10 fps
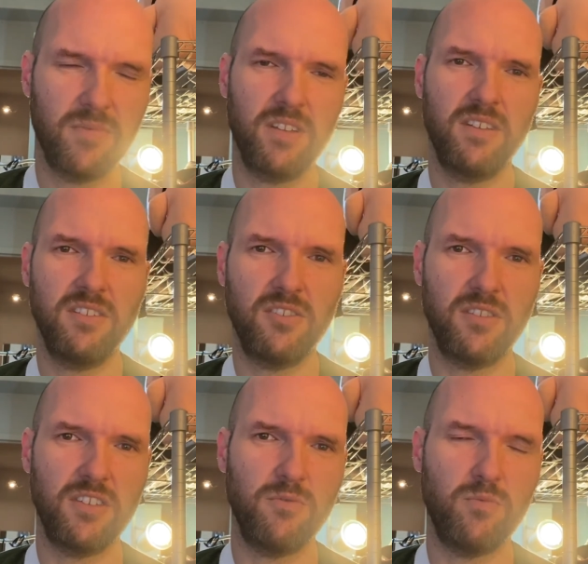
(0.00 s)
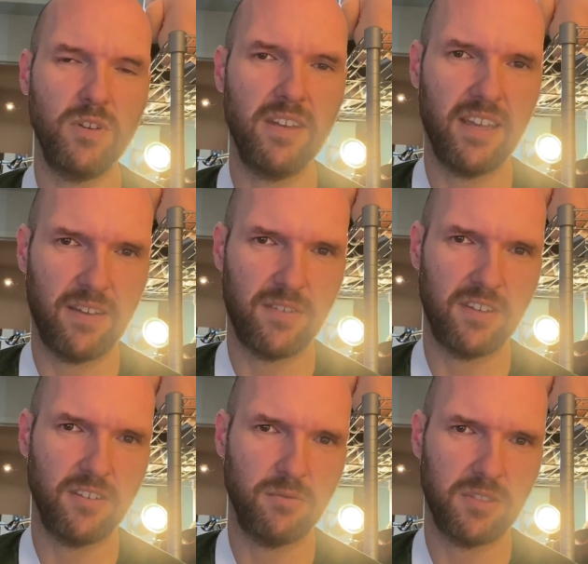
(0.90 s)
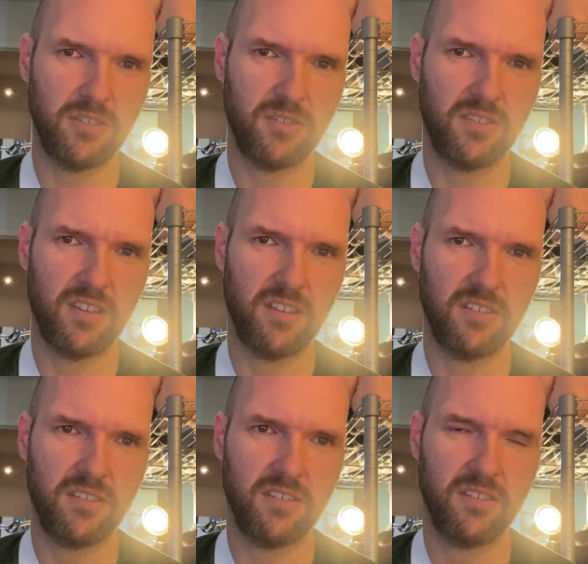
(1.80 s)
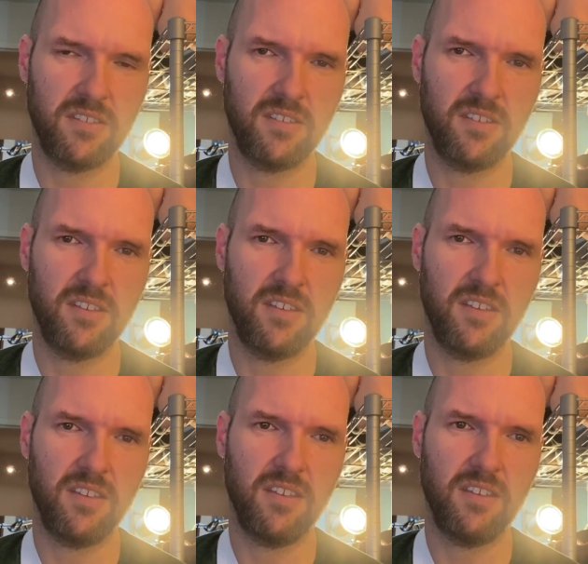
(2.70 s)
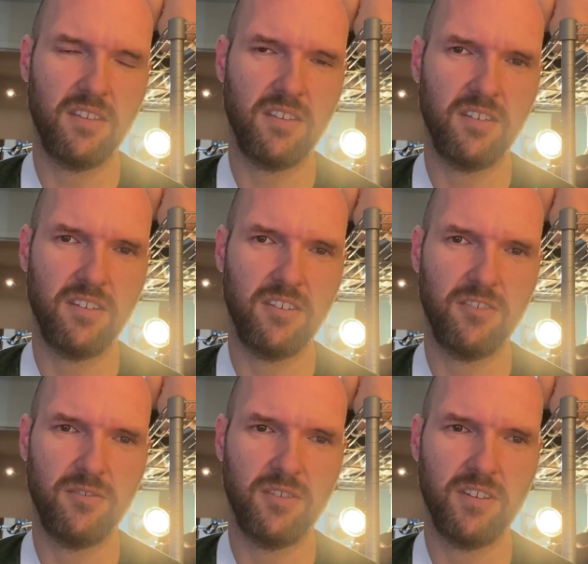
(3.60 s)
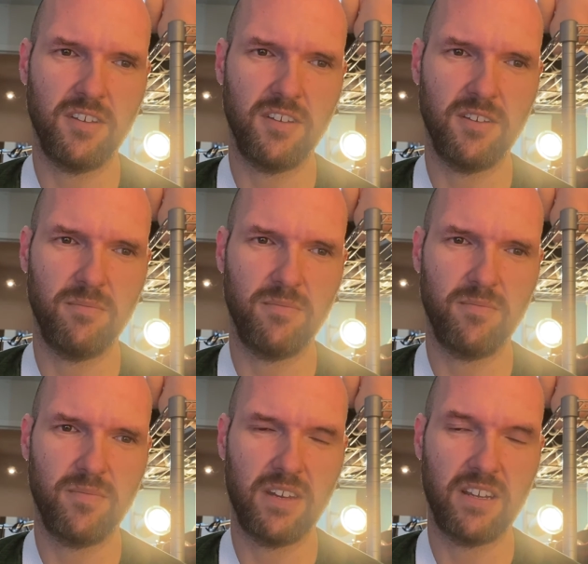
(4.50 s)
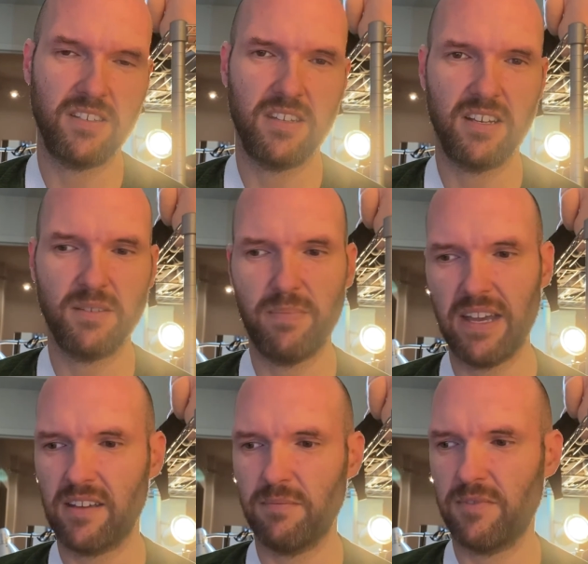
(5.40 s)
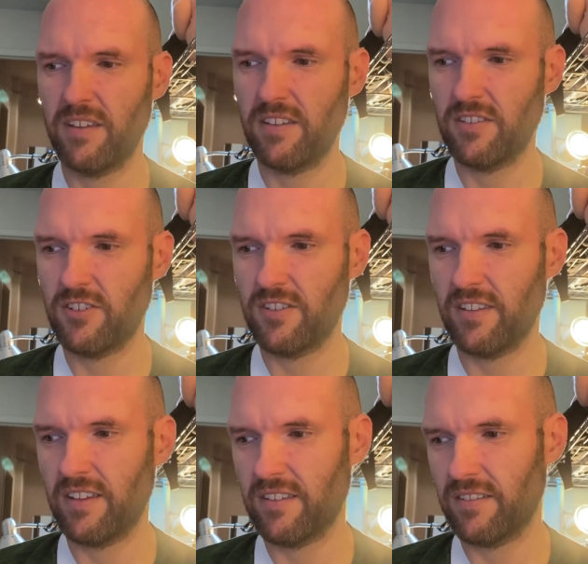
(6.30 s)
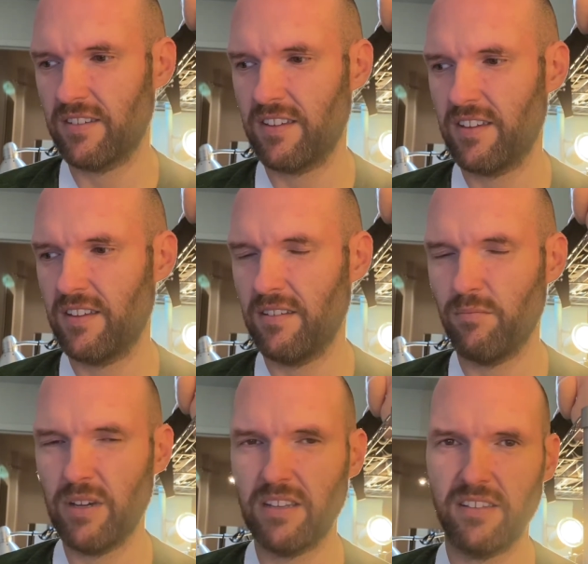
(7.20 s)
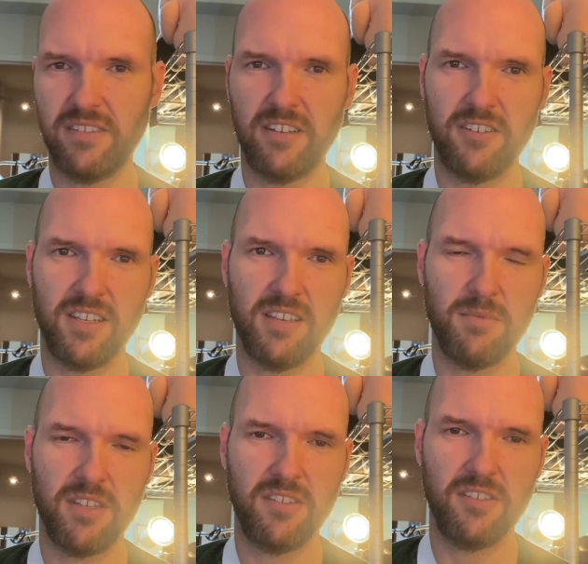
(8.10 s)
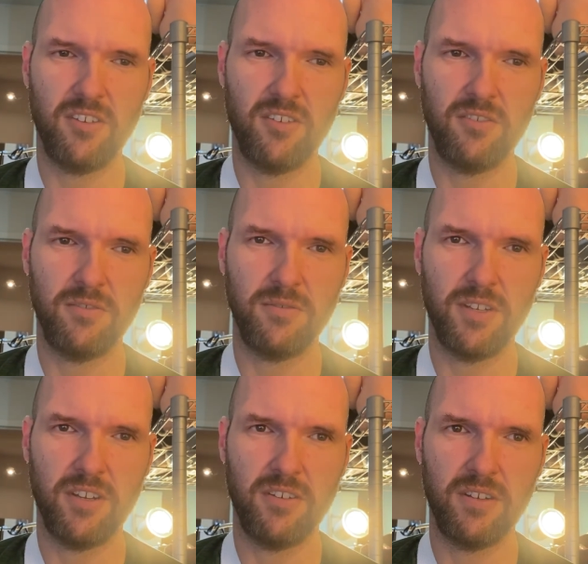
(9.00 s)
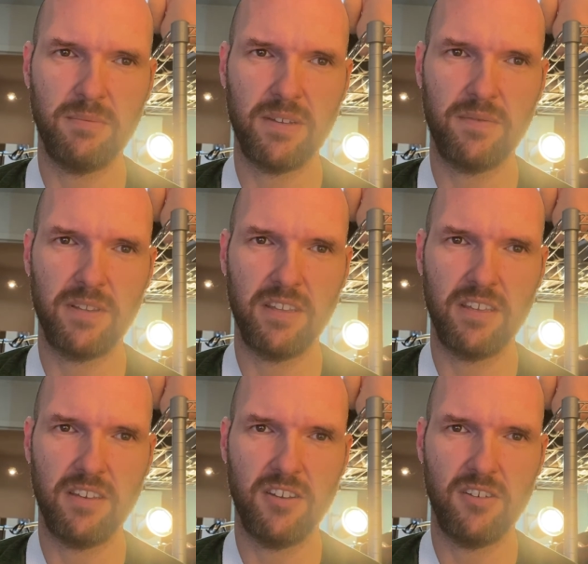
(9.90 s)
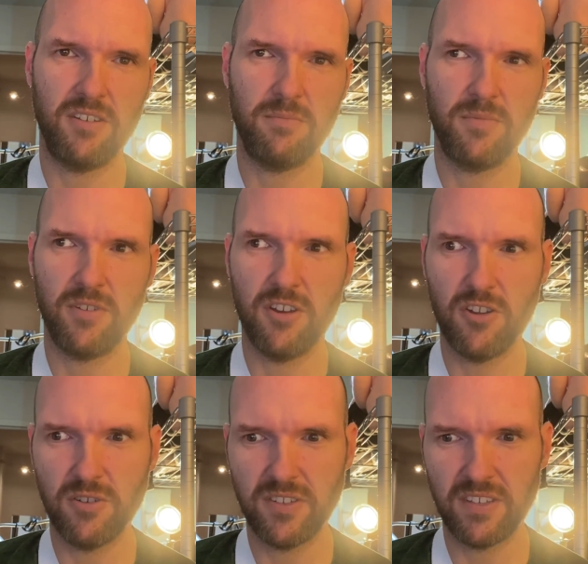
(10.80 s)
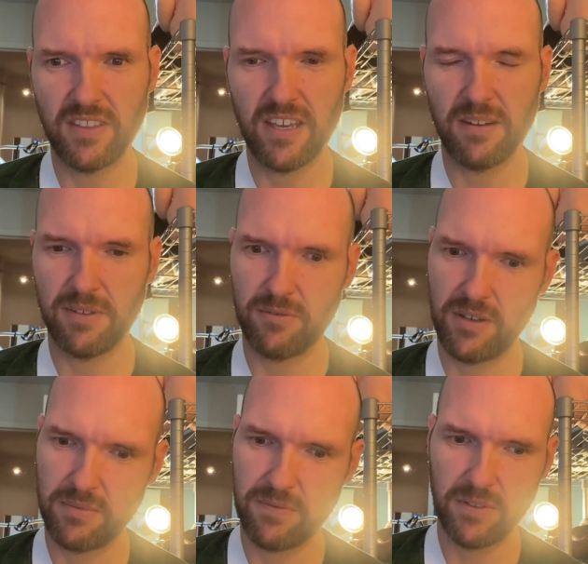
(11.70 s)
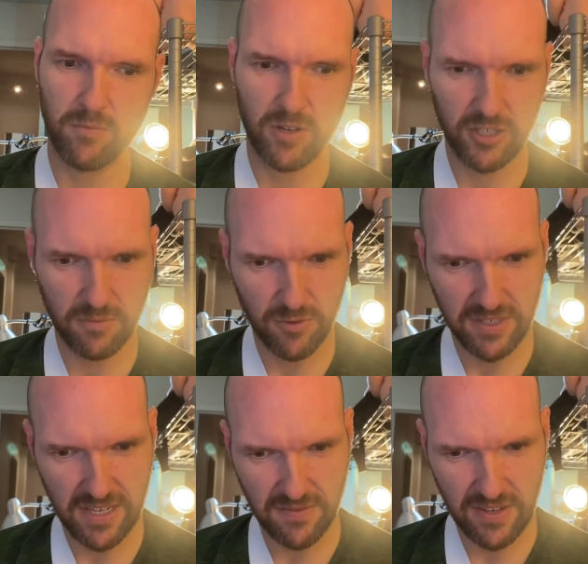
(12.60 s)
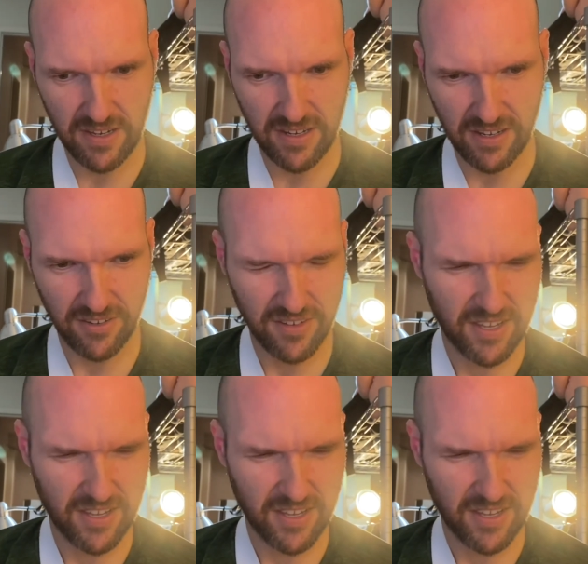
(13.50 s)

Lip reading: so that you wouldn't have to deal with those things, and I guess the next backup thing is just like mindless entertainment. So, I'm definitely I'm noticing that. I'm like, well, I'm definitely watching more TV now,